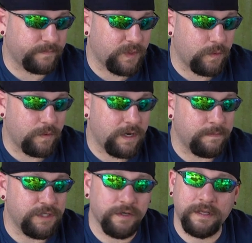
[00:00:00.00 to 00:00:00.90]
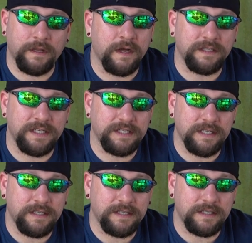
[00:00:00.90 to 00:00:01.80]
When I'm shooting long
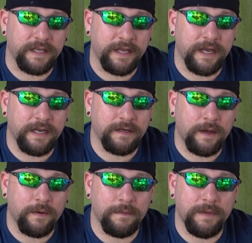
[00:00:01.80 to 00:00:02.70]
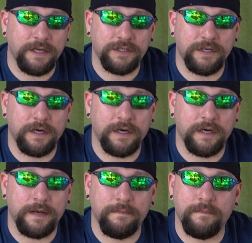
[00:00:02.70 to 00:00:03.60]
distance and I want to make sure
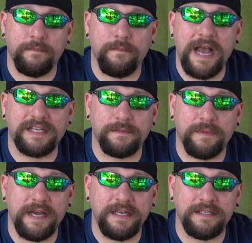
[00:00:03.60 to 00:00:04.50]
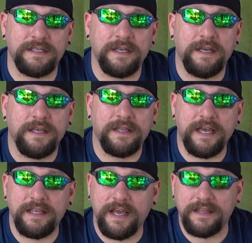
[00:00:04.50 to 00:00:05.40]
and maximize
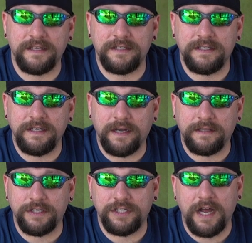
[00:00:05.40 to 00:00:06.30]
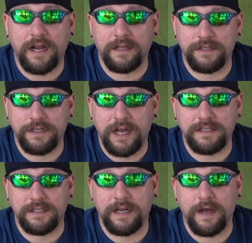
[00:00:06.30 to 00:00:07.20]
the efficacy on the
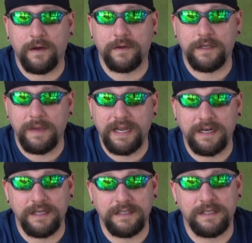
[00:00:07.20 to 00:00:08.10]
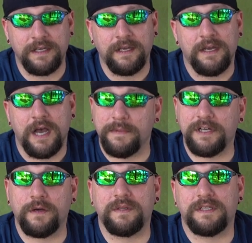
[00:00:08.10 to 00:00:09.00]
shots and how humane it is, I'm
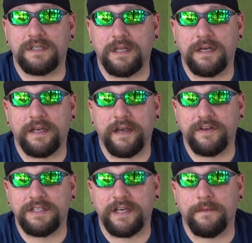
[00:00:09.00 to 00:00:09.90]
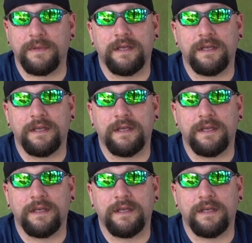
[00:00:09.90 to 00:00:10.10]
going to go with the slug every time.